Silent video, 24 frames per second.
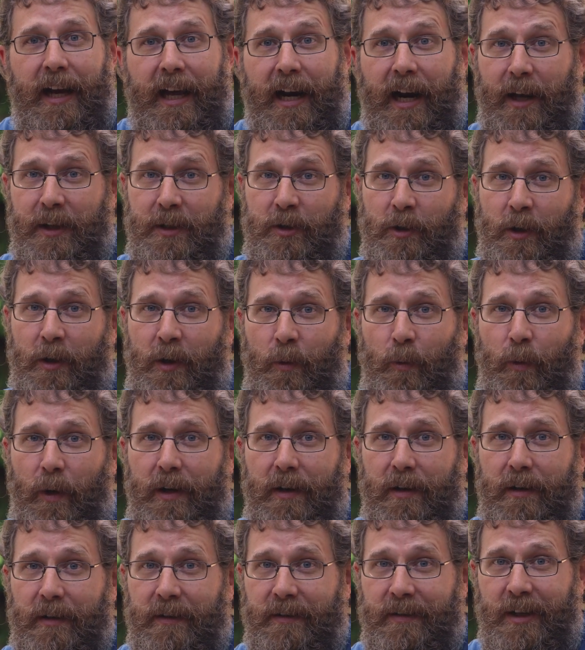And I started to
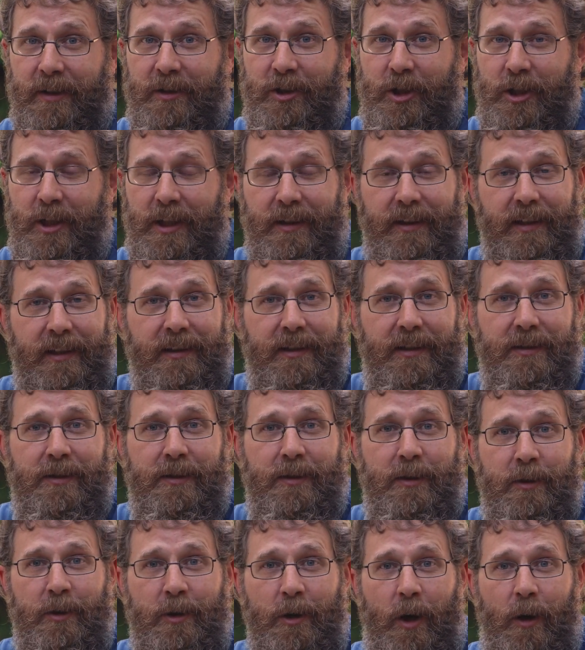wonder, does she think this
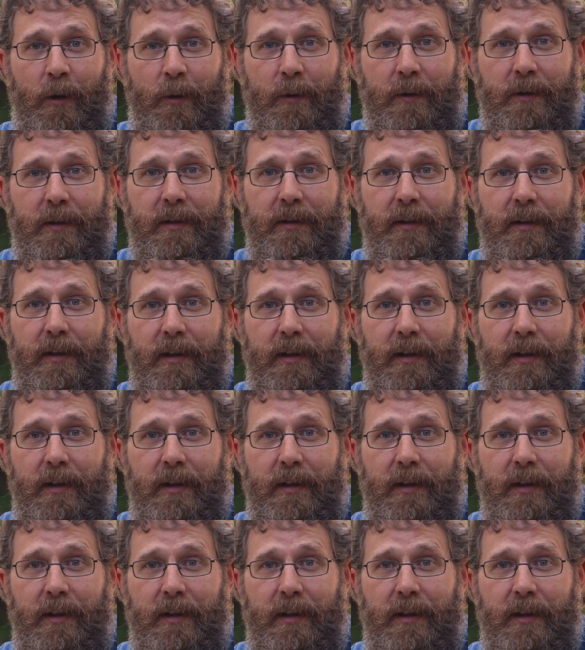is a joke?